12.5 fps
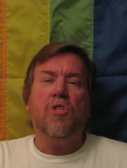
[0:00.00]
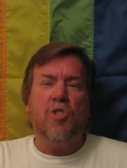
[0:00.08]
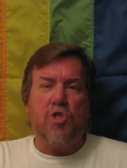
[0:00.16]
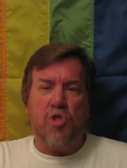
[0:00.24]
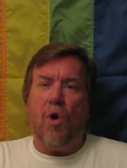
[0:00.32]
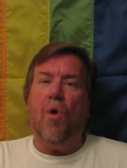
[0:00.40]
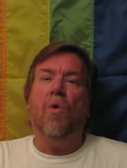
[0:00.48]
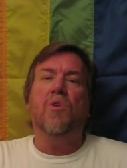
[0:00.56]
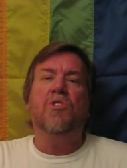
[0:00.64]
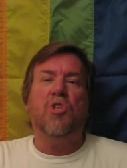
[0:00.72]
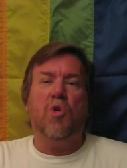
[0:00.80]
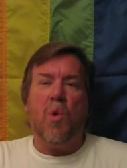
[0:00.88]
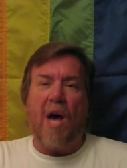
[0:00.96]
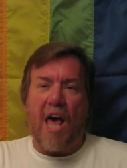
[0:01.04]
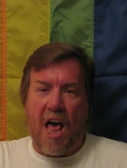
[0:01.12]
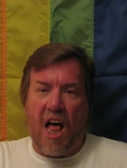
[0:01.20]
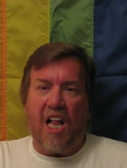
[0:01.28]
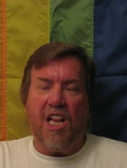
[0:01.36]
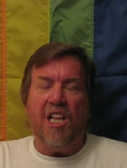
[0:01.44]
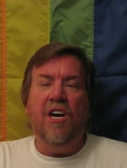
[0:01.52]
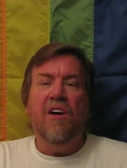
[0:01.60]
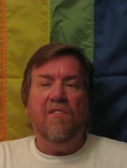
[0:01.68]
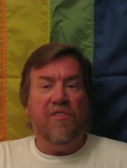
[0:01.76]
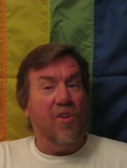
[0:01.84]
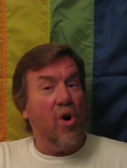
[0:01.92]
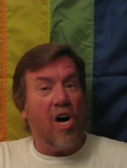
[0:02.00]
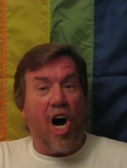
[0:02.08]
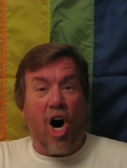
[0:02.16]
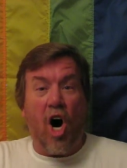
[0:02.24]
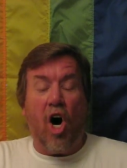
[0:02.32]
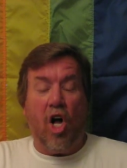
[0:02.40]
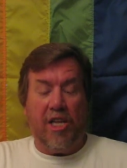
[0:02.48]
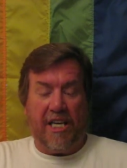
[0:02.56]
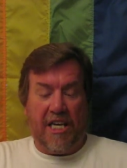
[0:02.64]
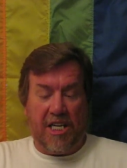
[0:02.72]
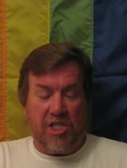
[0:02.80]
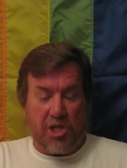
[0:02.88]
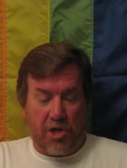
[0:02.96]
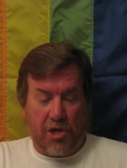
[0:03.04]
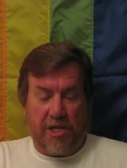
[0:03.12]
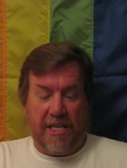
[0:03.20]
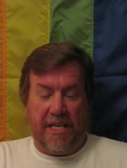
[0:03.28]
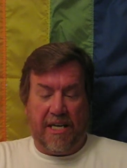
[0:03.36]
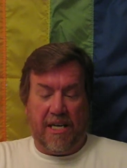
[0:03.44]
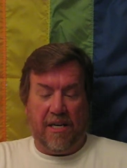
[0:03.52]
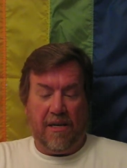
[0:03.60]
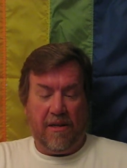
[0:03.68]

soul to hell for all eternity.